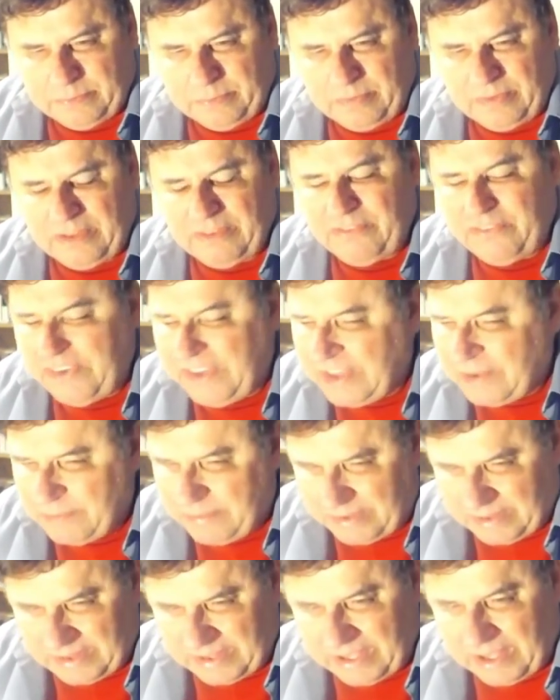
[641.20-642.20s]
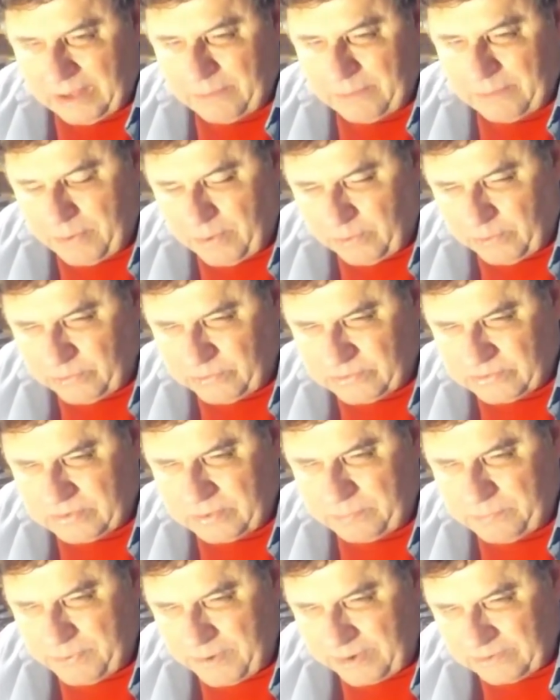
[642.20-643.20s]
vehemently opposed
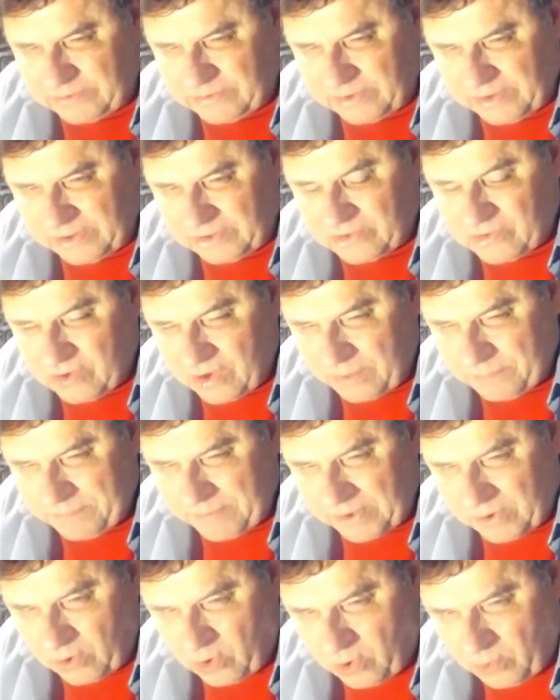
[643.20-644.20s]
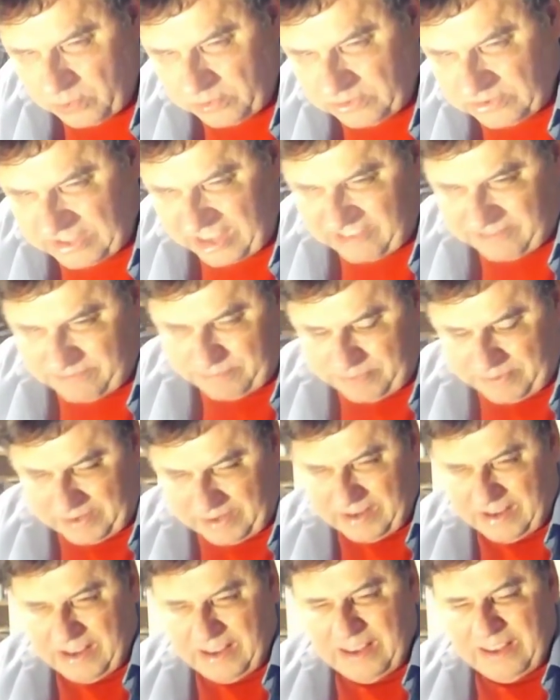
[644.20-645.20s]
to President Trump and always have been.
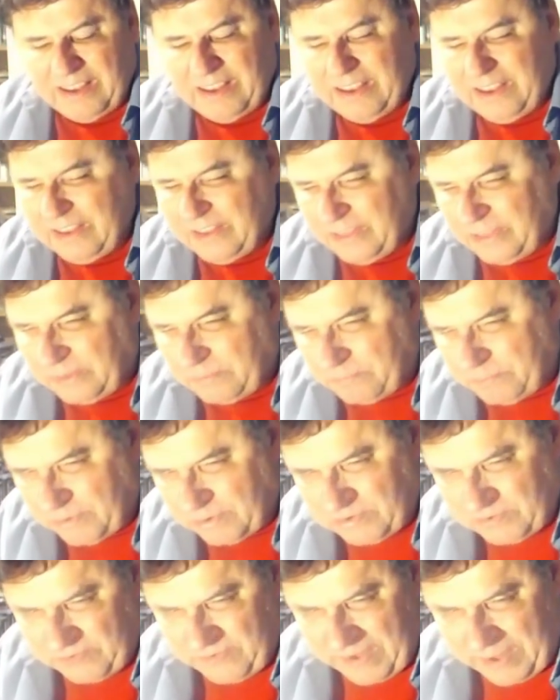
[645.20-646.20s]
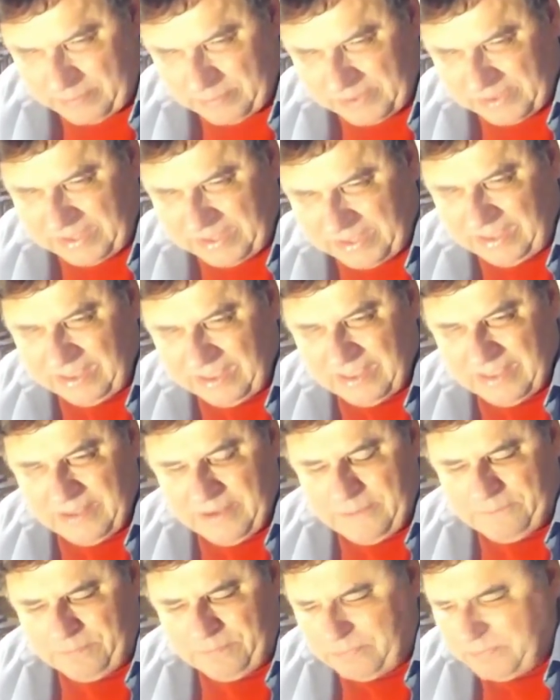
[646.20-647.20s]
The Bush family,
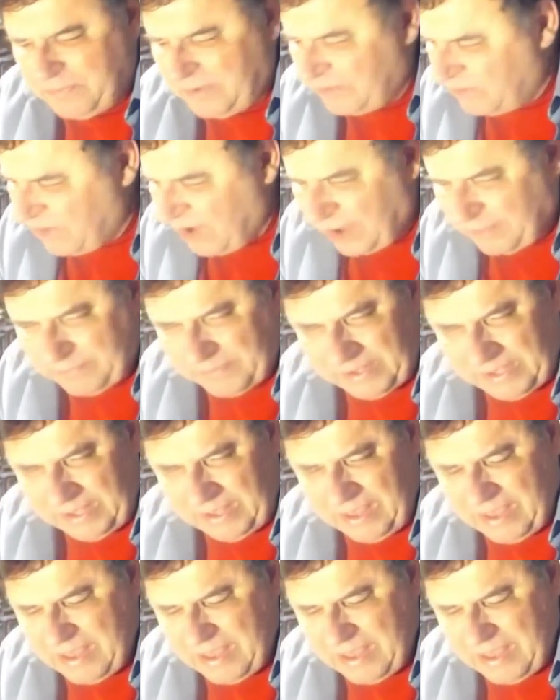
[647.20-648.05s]
Mitt Romney,